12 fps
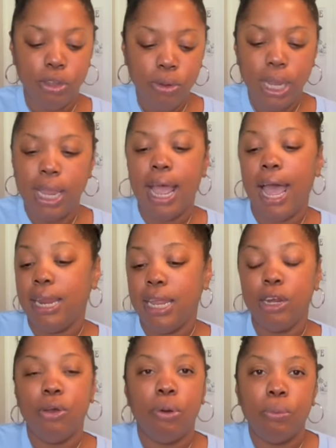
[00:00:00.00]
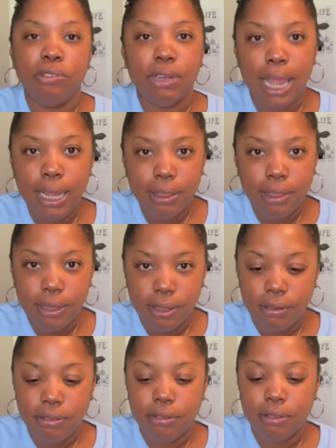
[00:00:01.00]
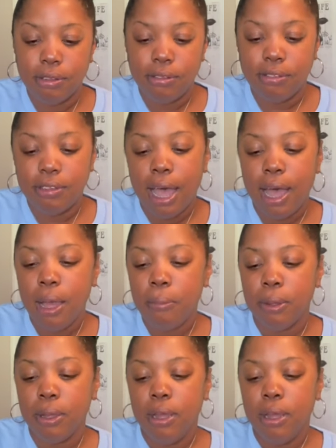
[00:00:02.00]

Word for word: You can't, I didn't know it was like this top